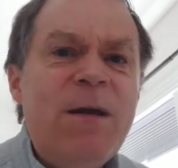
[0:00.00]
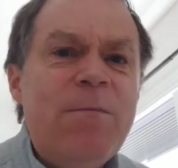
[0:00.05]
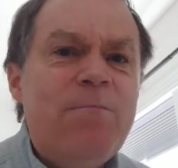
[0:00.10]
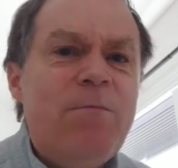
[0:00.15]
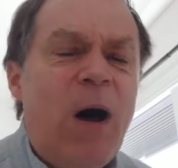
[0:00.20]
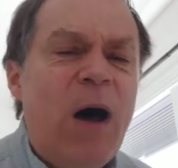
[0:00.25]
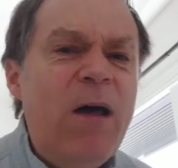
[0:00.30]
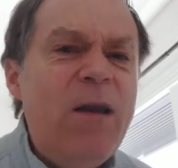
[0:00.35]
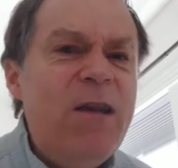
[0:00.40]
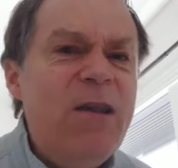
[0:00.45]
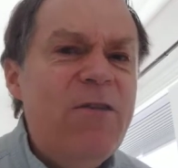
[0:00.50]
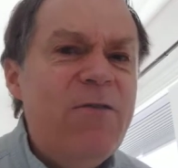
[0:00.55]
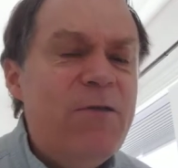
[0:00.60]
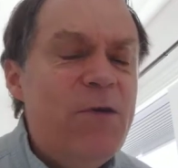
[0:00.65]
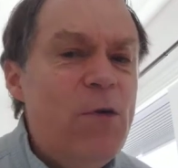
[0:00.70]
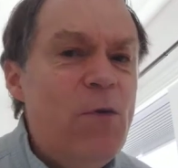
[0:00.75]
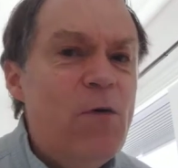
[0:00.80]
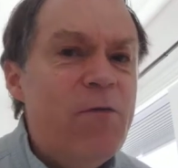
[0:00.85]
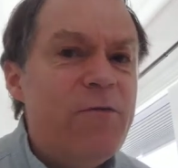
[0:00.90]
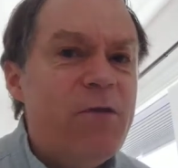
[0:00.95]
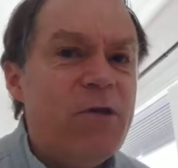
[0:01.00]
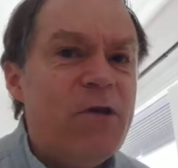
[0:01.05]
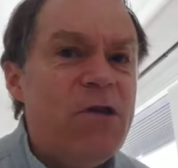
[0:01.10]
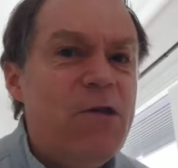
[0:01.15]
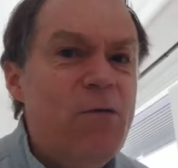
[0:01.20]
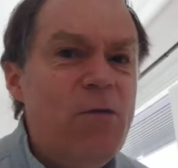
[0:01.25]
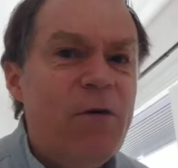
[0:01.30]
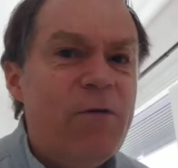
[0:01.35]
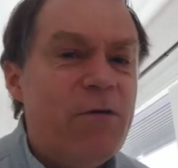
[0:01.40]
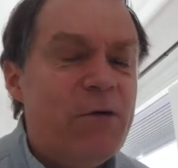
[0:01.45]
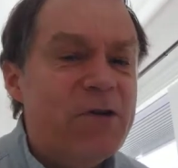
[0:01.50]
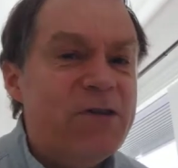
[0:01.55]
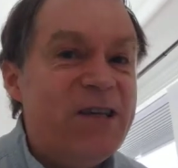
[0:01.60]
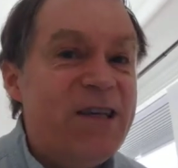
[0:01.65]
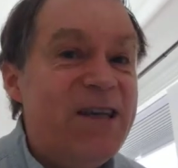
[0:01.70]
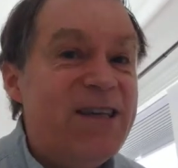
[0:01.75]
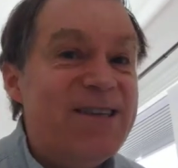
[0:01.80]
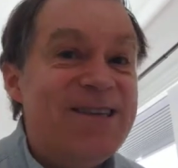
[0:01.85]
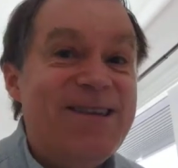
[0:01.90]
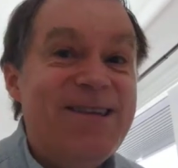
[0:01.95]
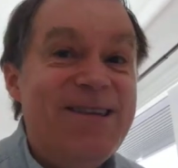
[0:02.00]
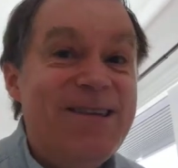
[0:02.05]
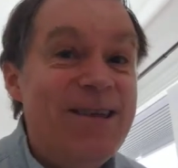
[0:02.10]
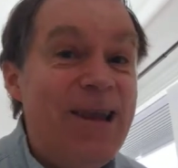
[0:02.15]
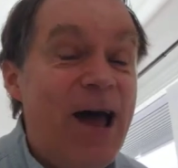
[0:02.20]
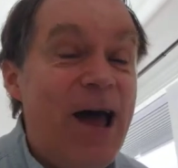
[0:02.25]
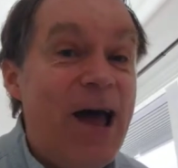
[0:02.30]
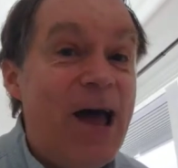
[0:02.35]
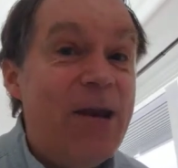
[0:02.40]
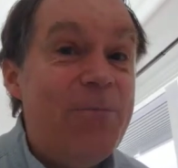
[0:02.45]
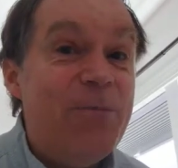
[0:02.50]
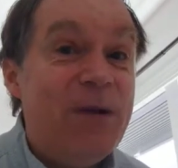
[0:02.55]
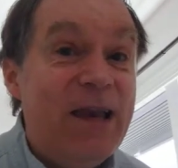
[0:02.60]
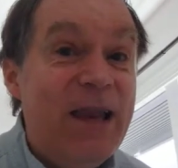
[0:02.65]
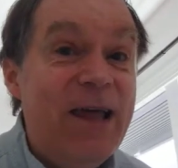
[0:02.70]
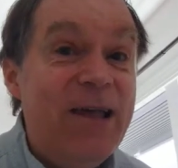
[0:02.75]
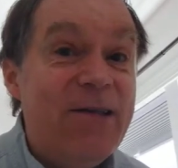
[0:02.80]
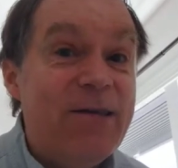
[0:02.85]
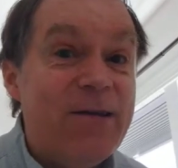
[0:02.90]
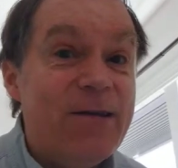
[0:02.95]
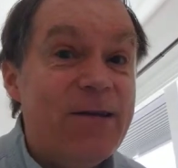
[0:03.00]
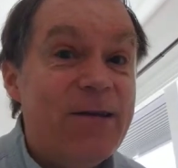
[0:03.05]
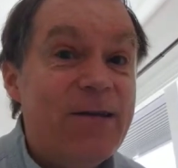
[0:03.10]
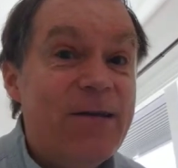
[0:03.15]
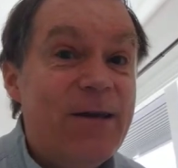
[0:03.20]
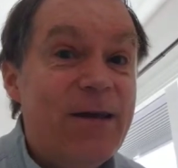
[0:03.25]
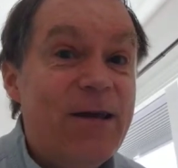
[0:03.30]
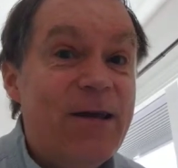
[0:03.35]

Mani's view of the universe is not pleasant.